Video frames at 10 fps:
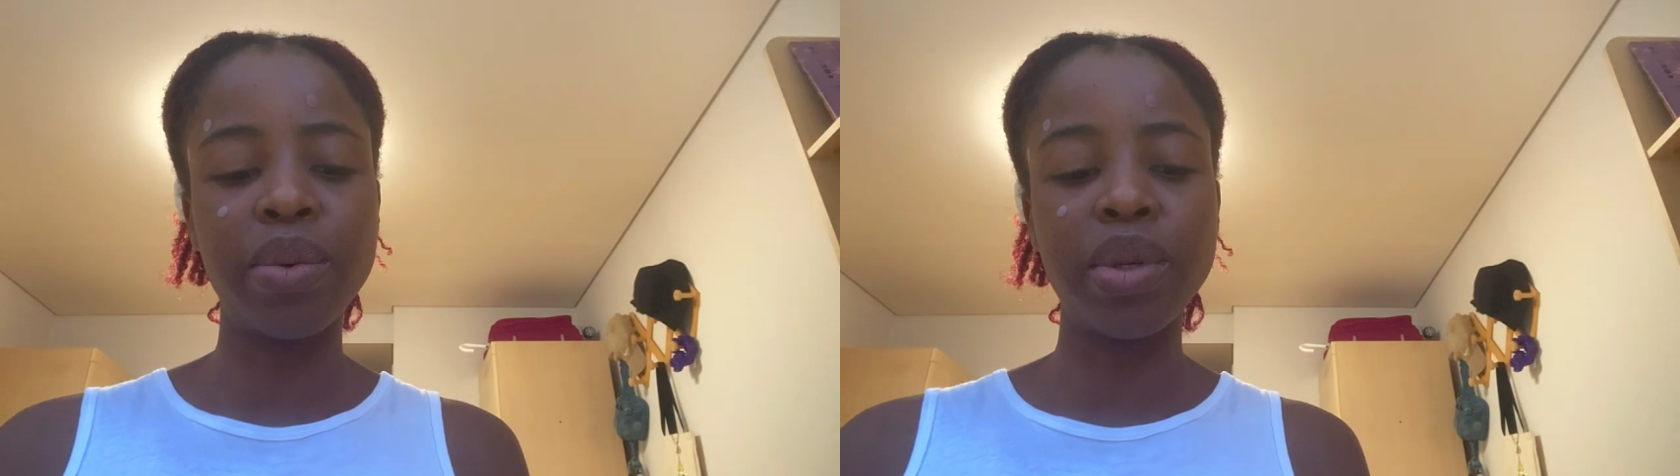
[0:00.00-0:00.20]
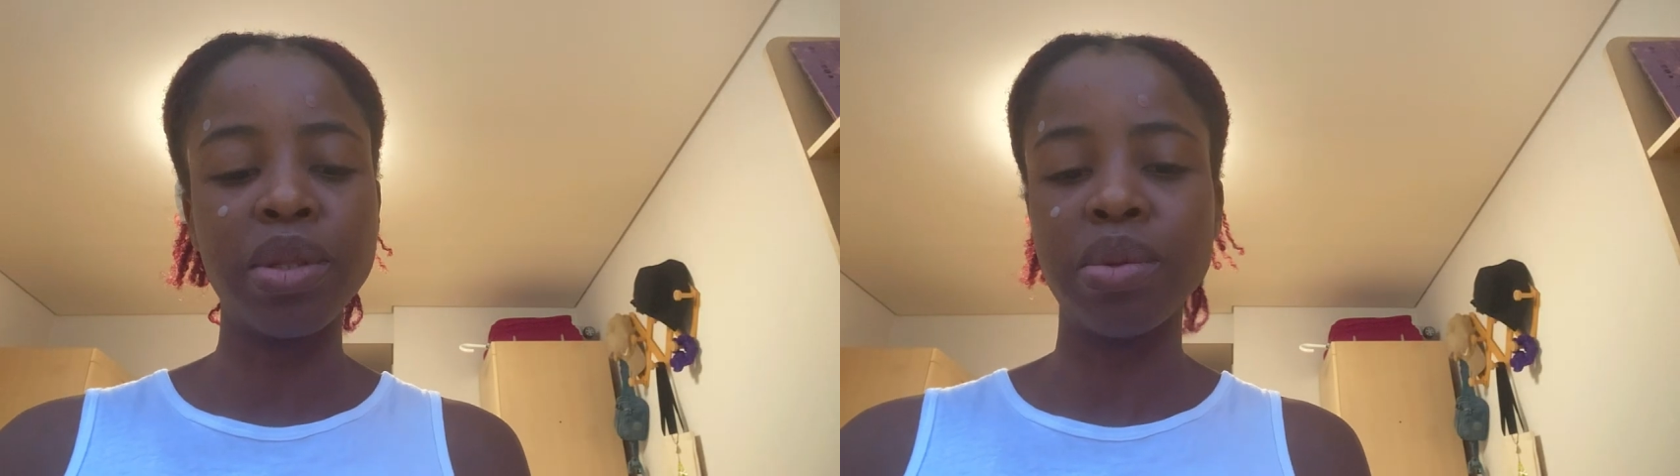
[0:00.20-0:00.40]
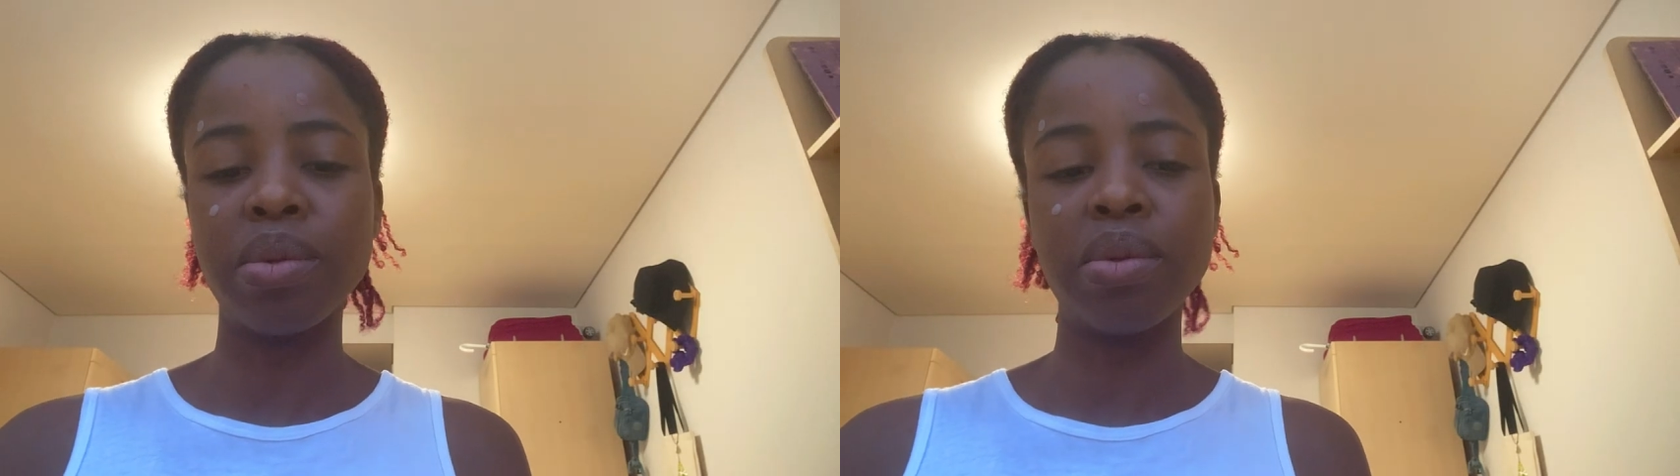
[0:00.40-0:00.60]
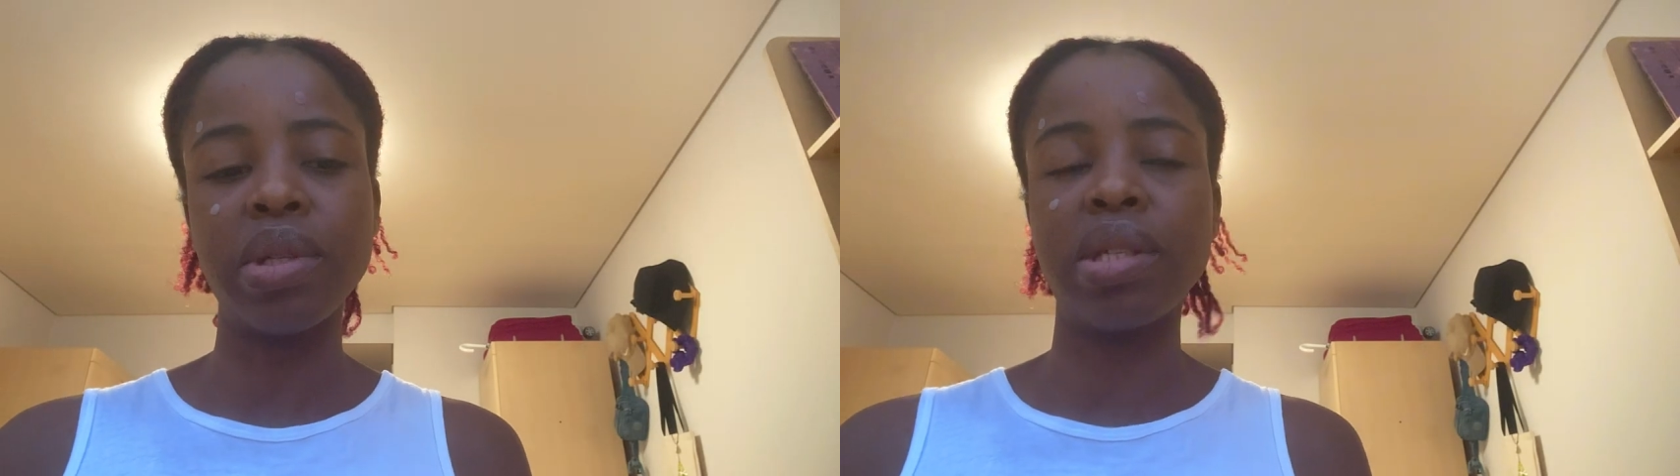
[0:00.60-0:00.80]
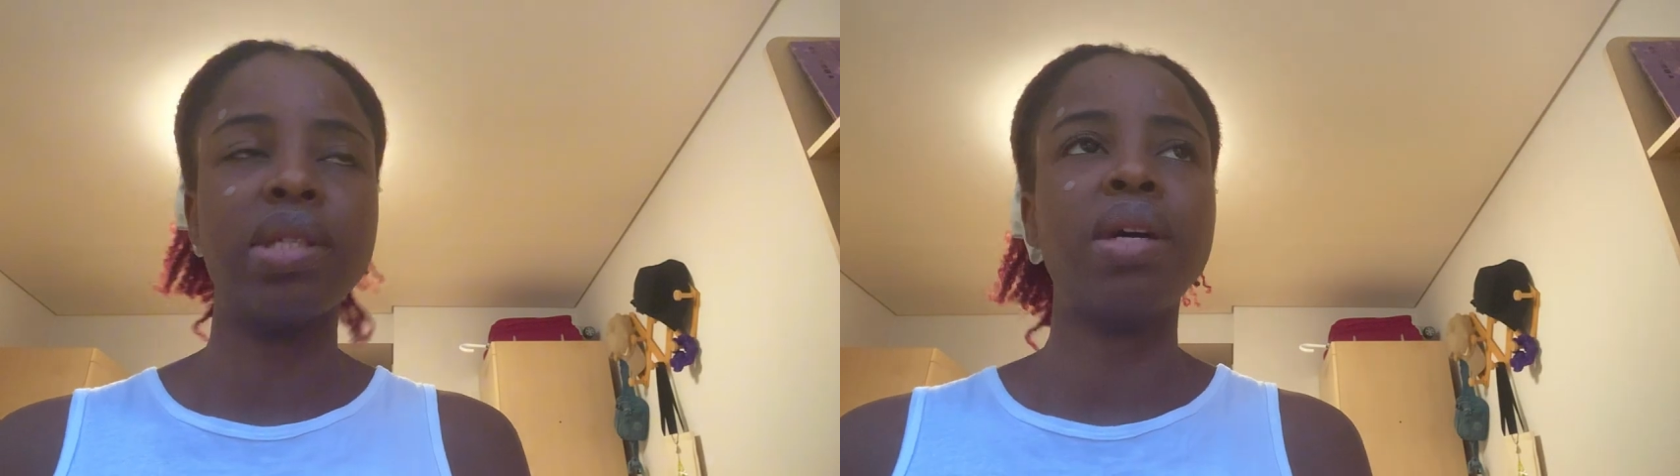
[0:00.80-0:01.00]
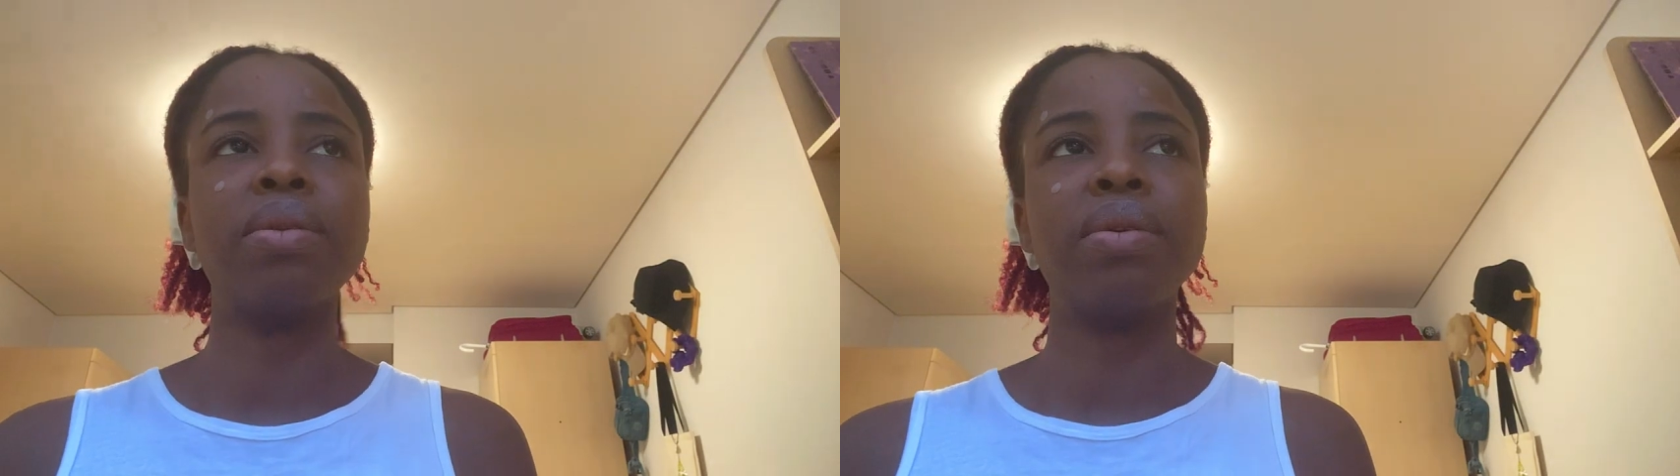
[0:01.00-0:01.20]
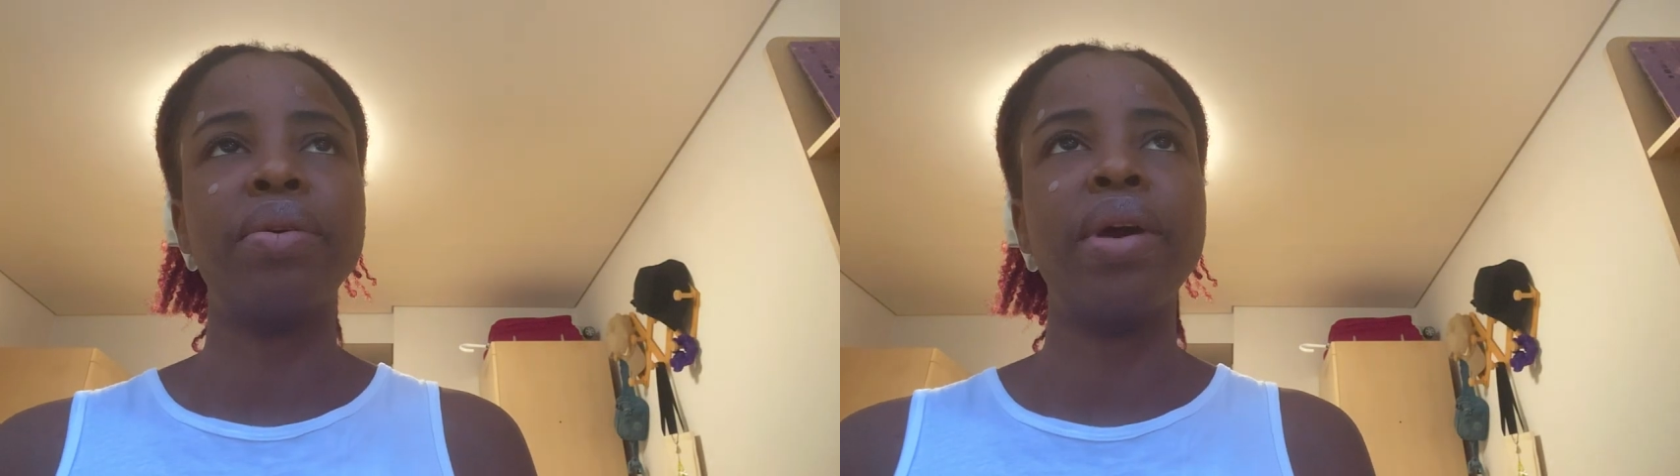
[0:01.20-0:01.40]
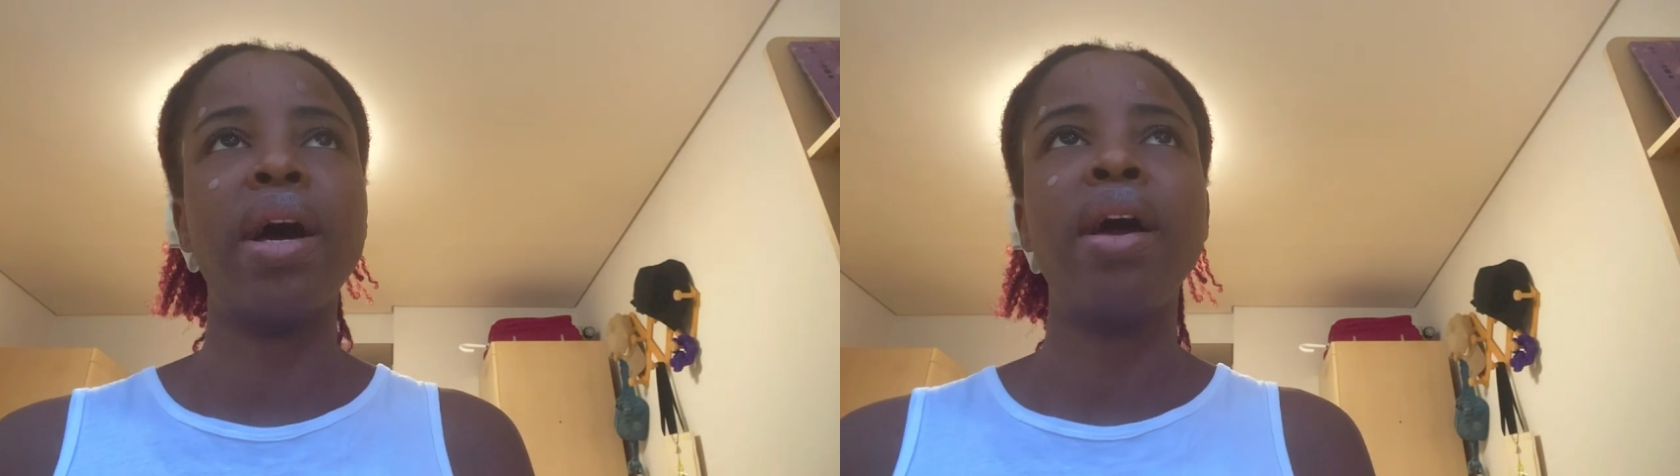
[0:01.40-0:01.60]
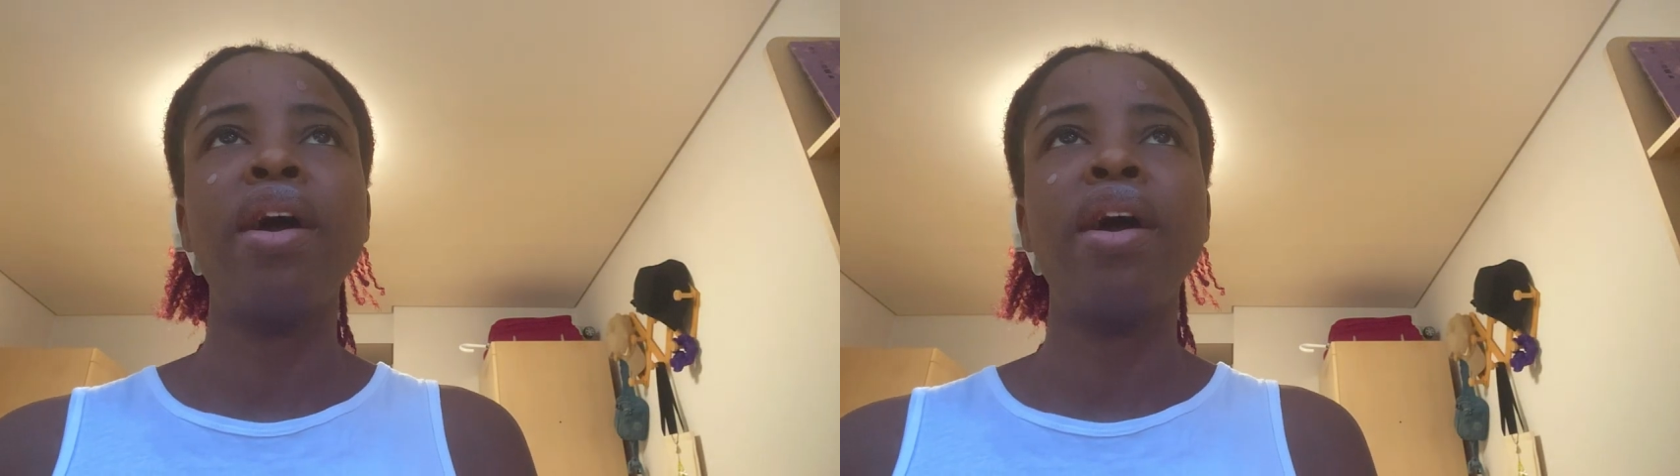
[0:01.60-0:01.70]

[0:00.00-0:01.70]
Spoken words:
going to do in South Korea.